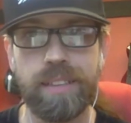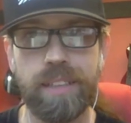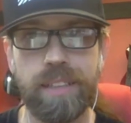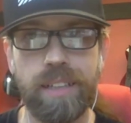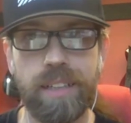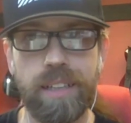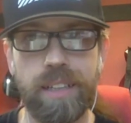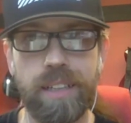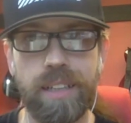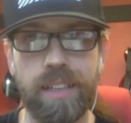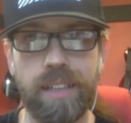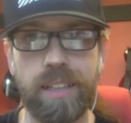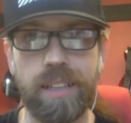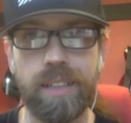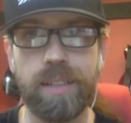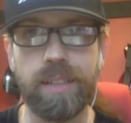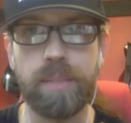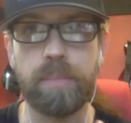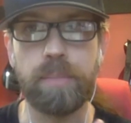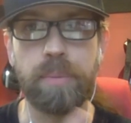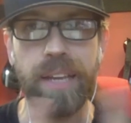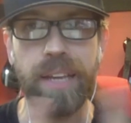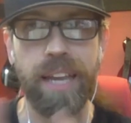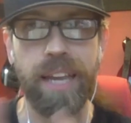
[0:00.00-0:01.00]
uh,
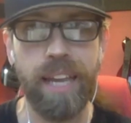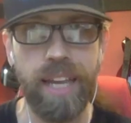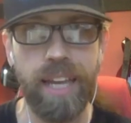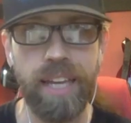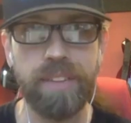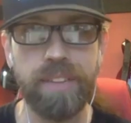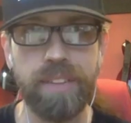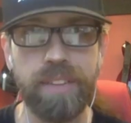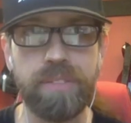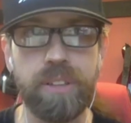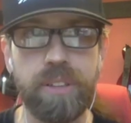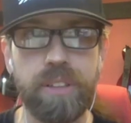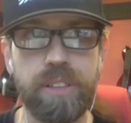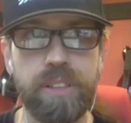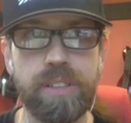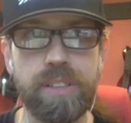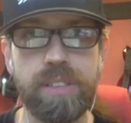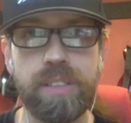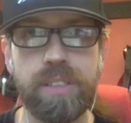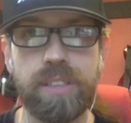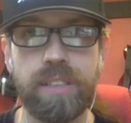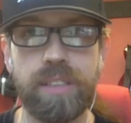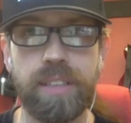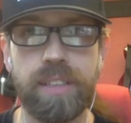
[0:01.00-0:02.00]

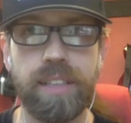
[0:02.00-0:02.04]
behaviors